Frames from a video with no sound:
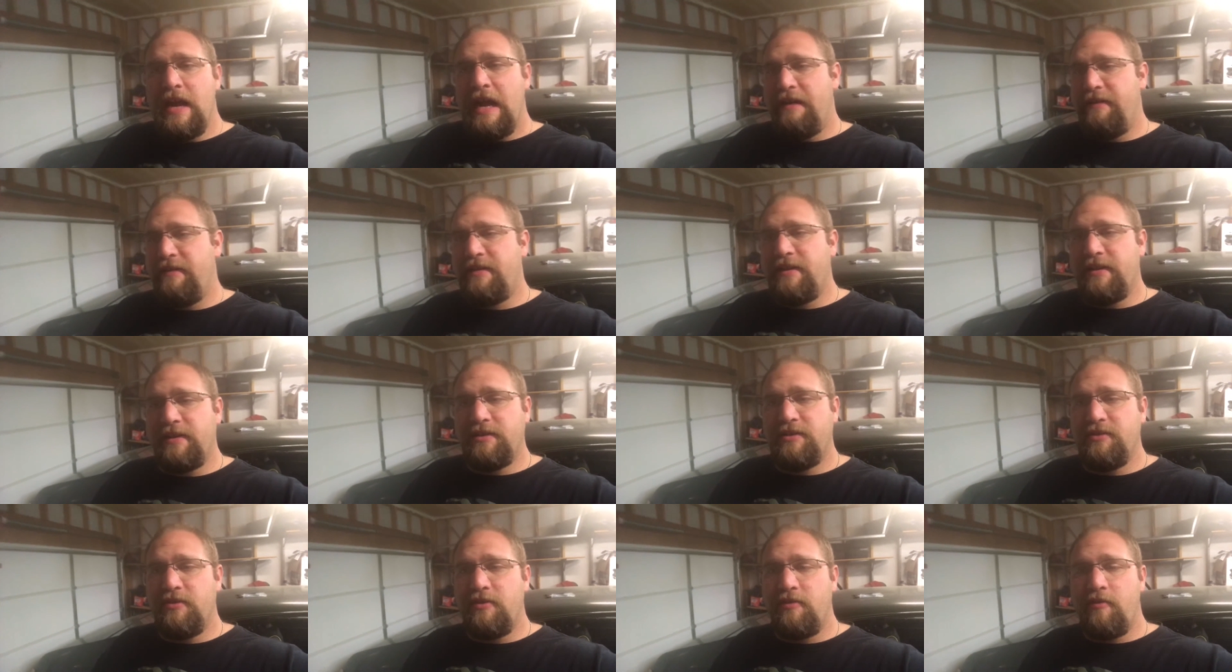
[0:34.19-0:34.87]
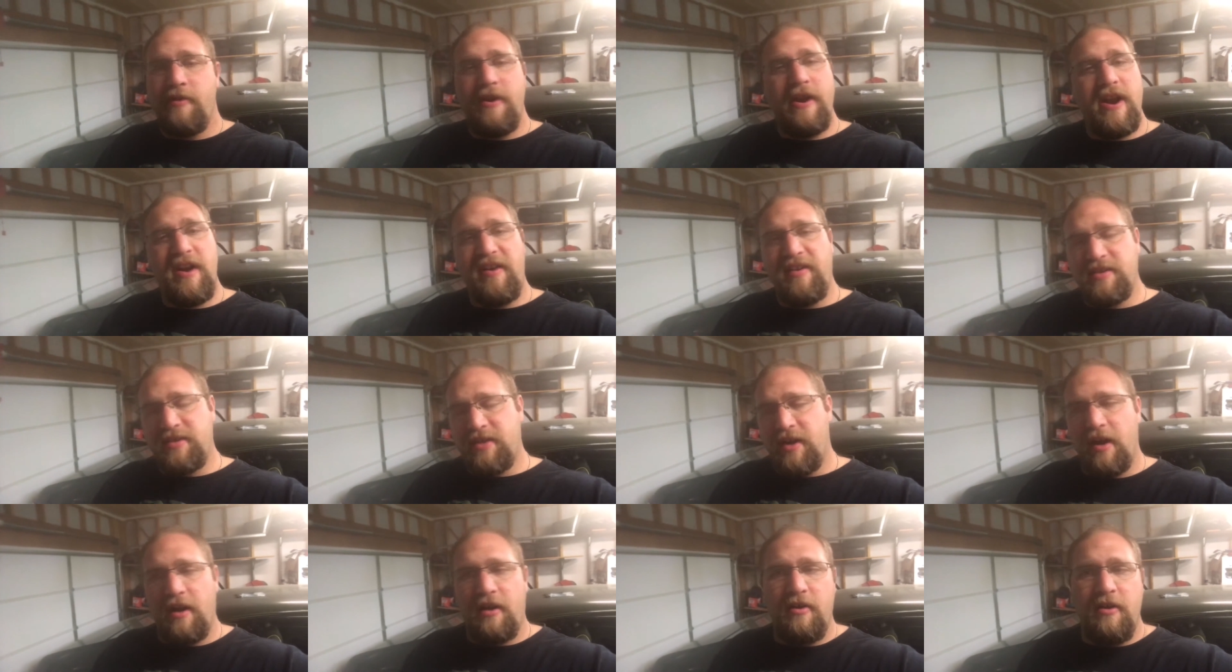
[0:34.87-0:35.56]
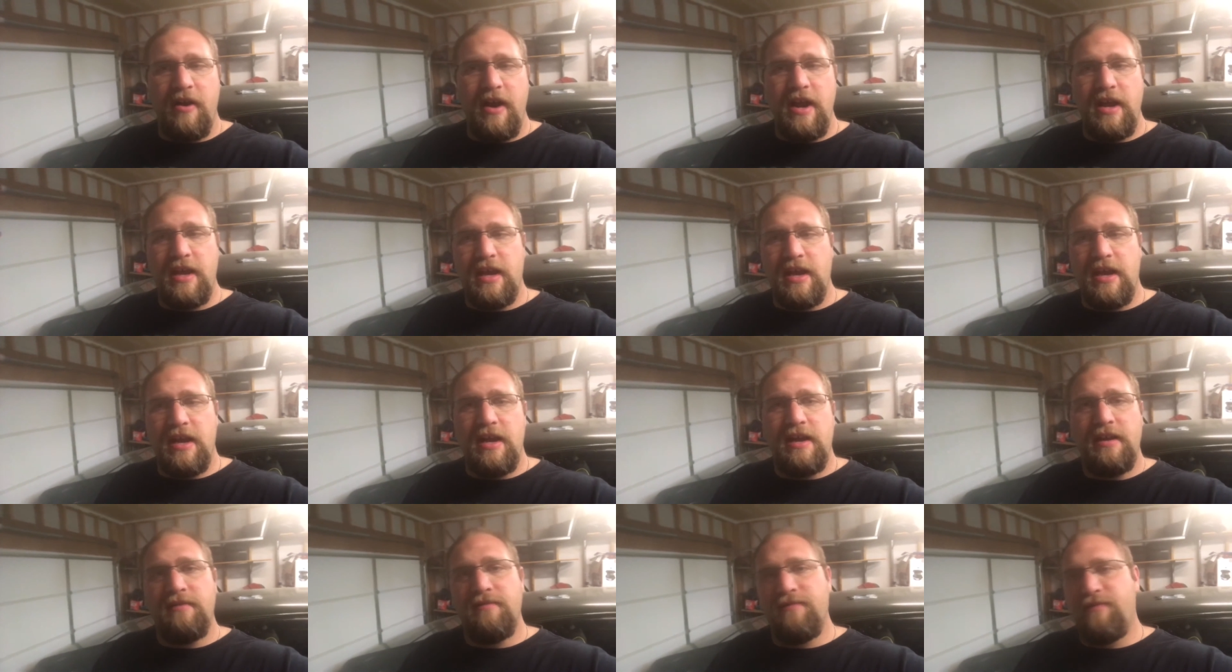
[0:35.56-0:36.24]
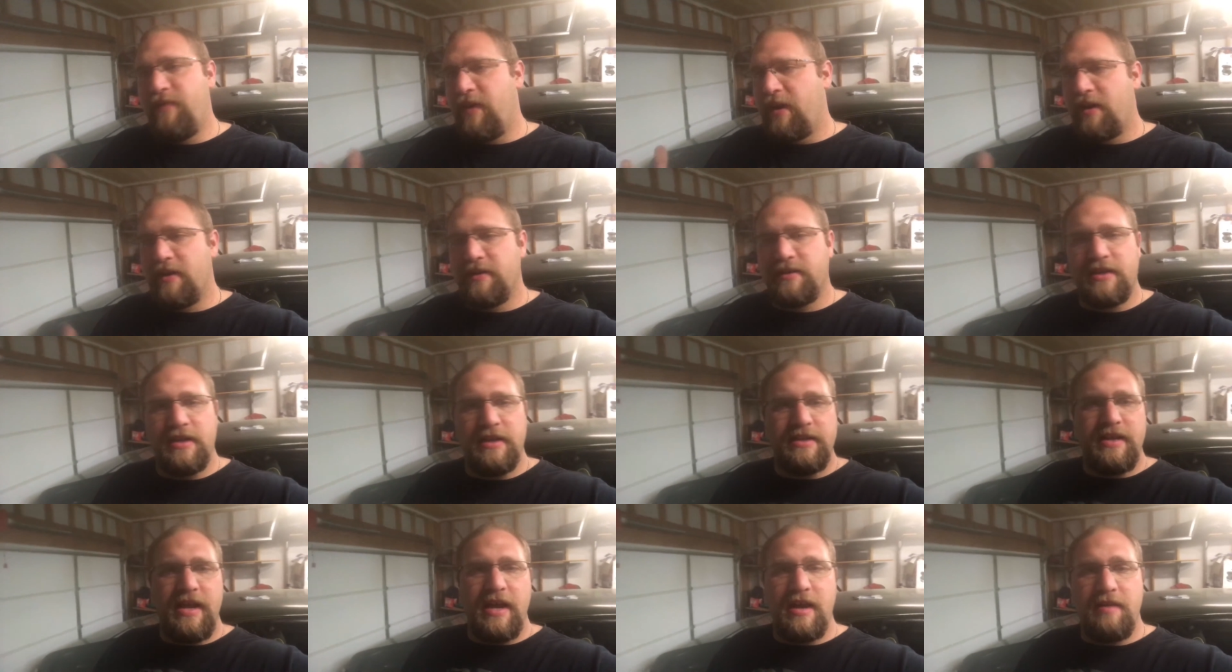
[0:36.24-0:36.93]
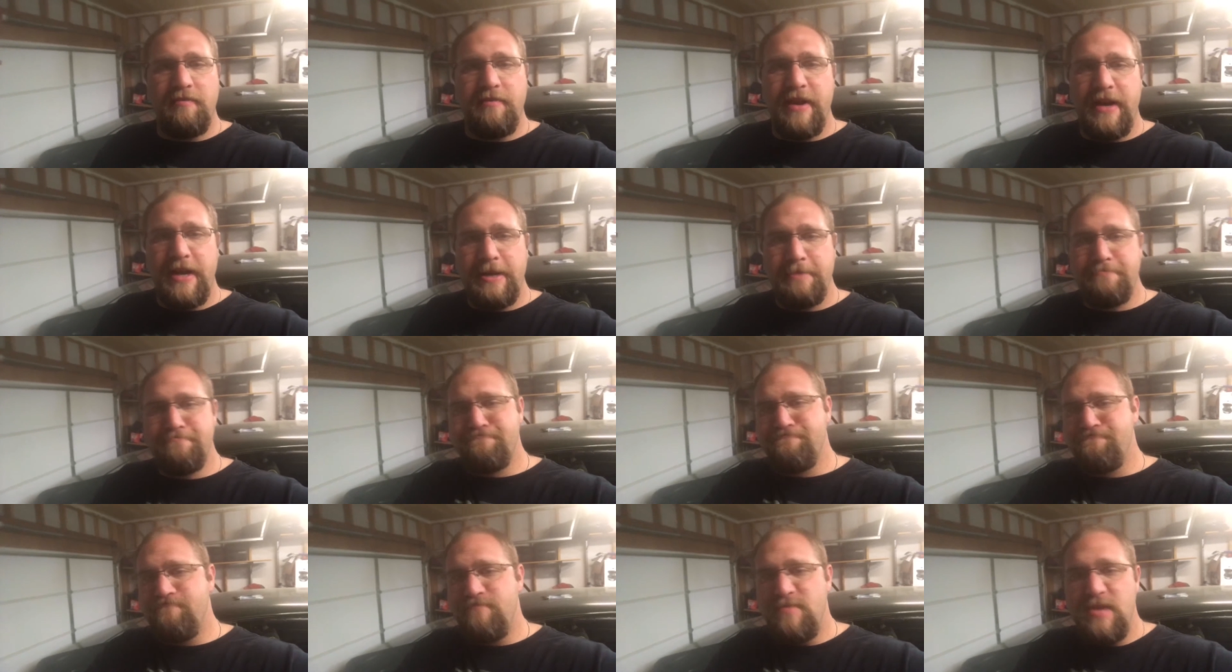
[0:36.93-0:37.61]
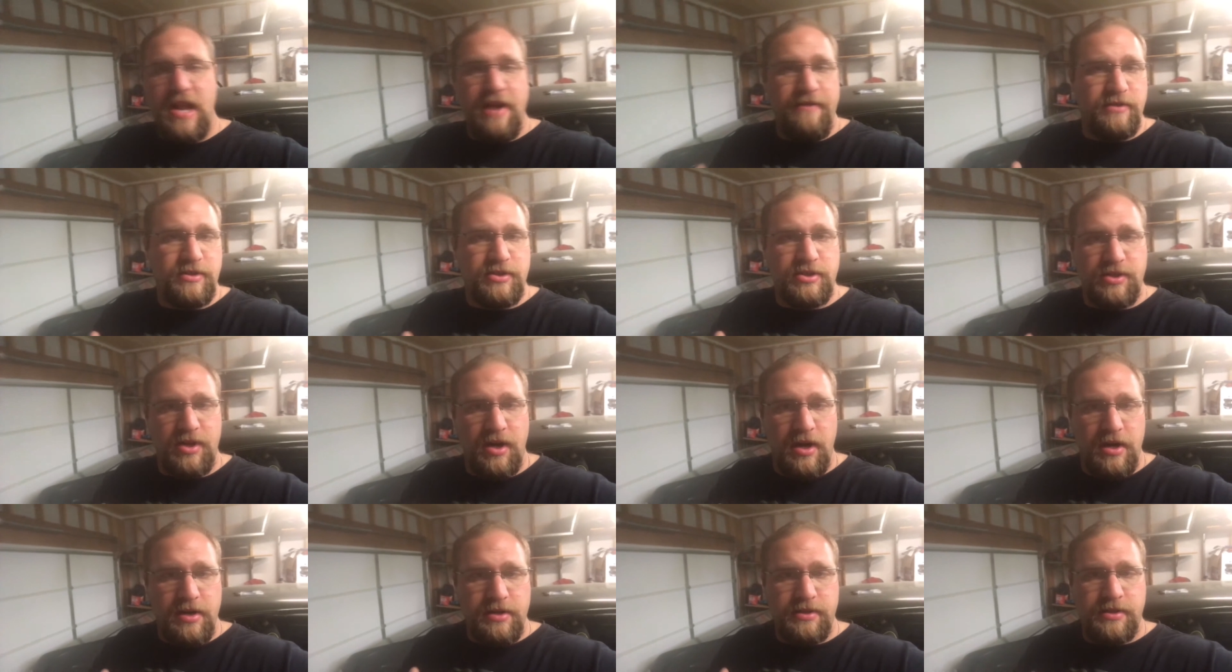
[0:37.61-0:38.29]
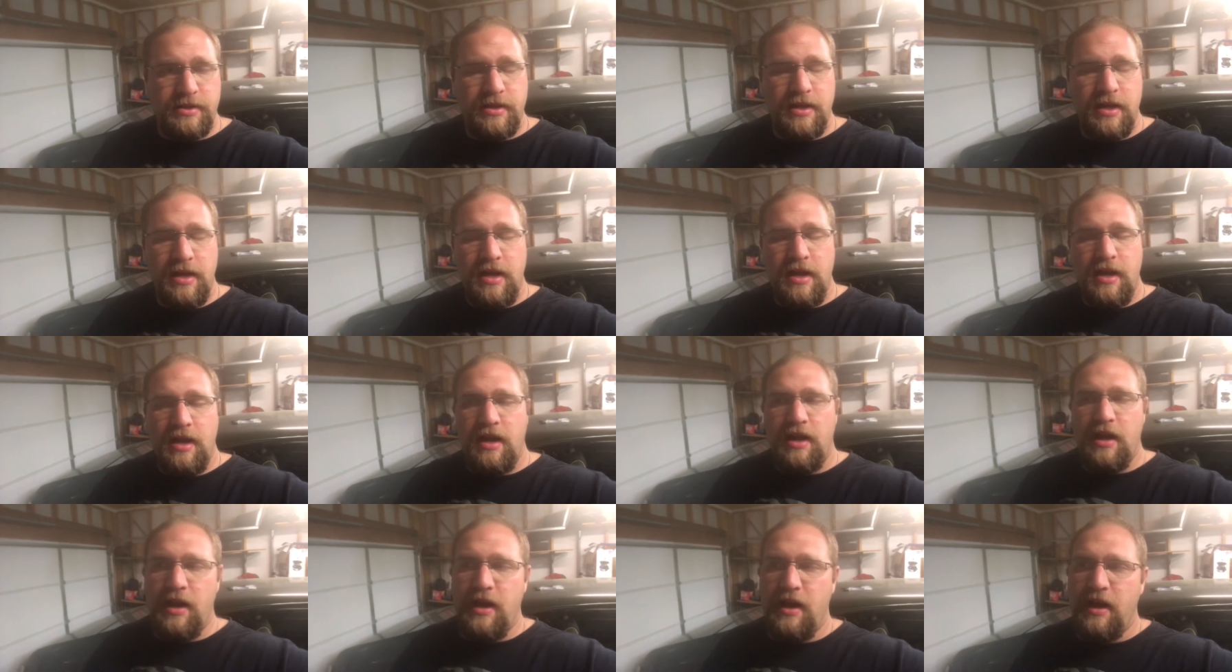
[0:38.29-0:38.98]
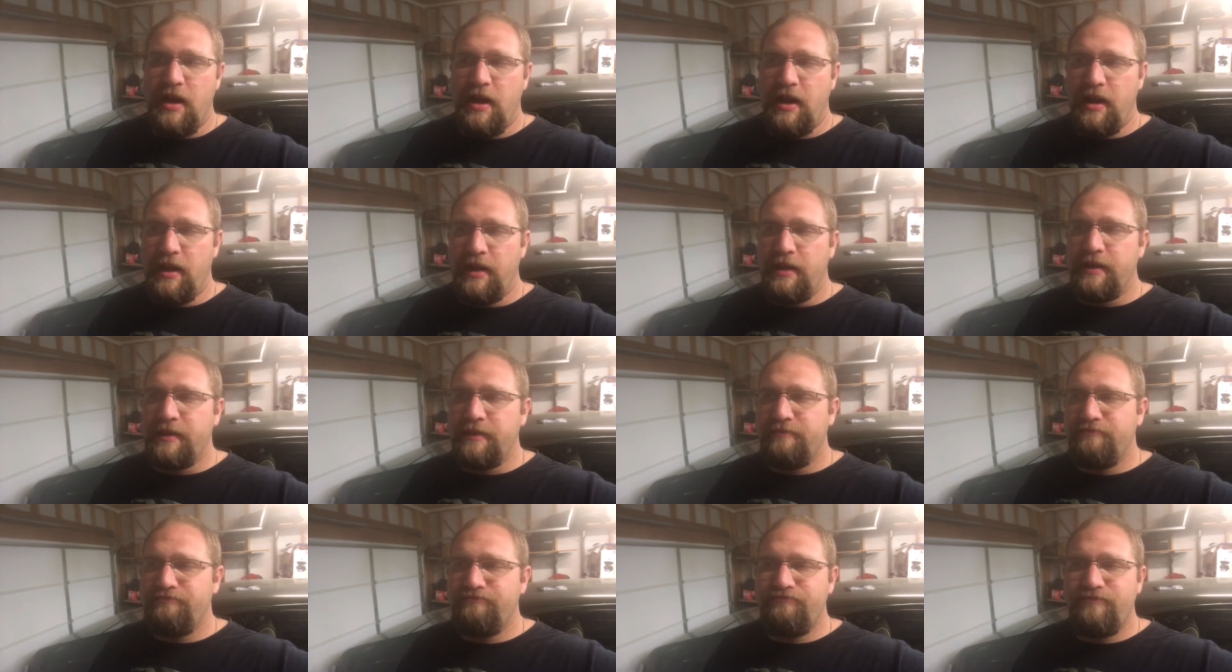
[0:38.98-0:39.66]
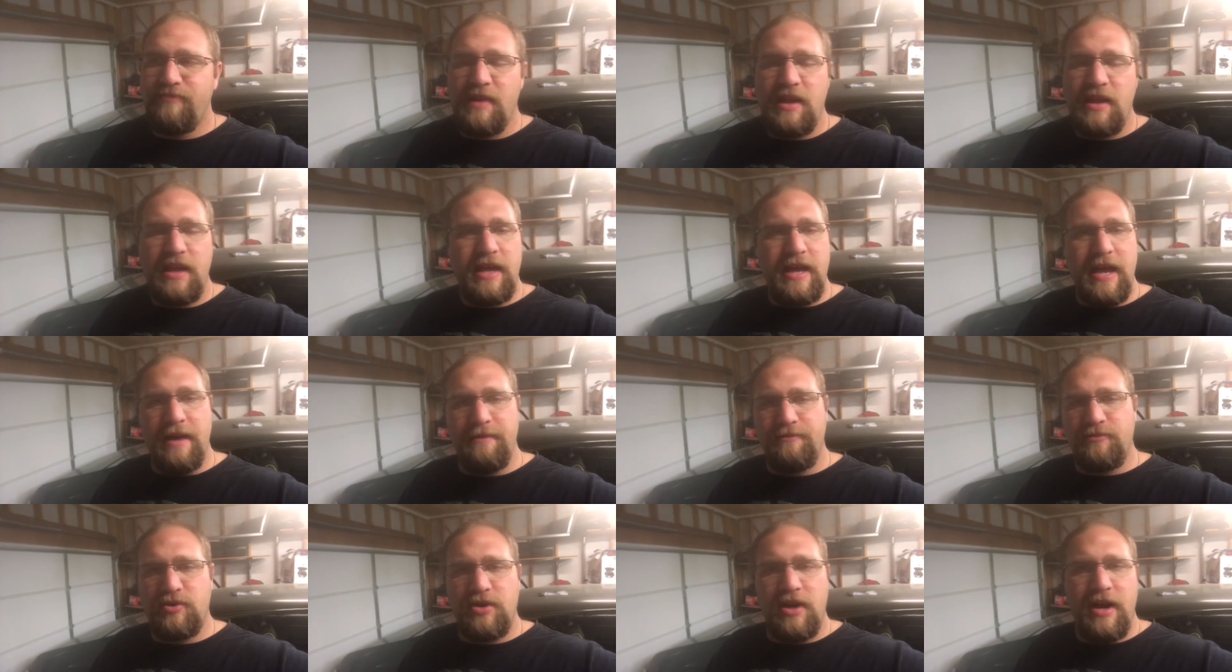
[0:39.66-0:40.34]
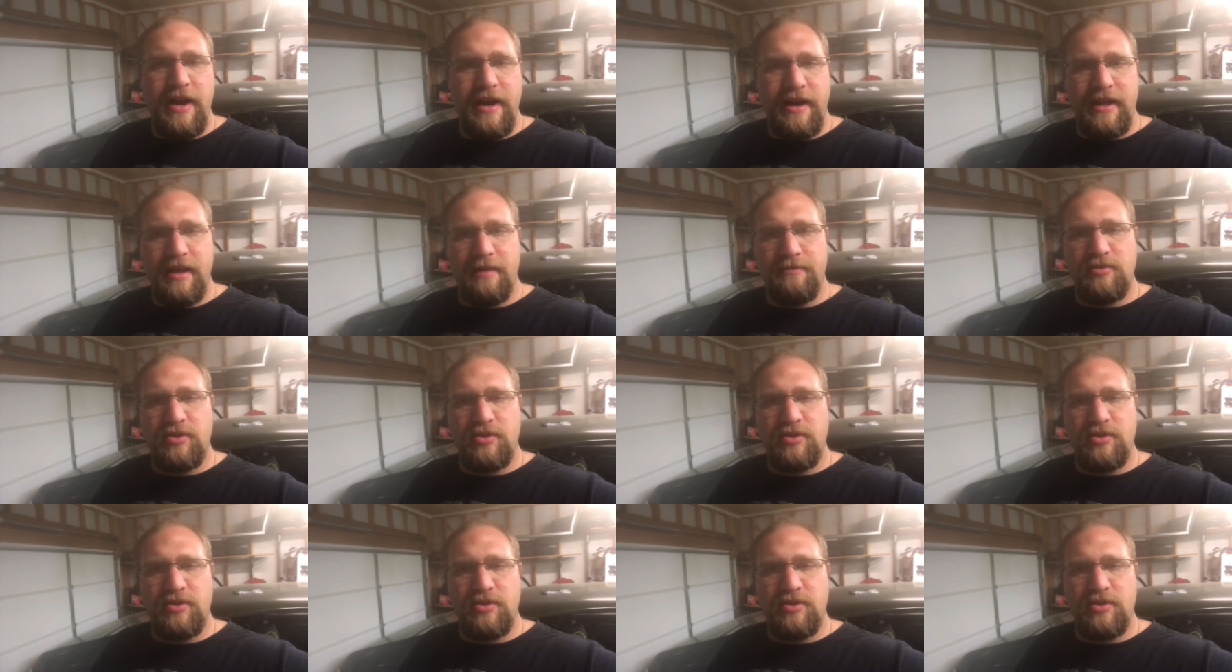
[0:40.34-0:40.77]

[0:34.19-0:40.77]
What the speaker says: Everything's doing whatever. Start cranking. Figure it's going to take a minute. Never starts. Kept trying,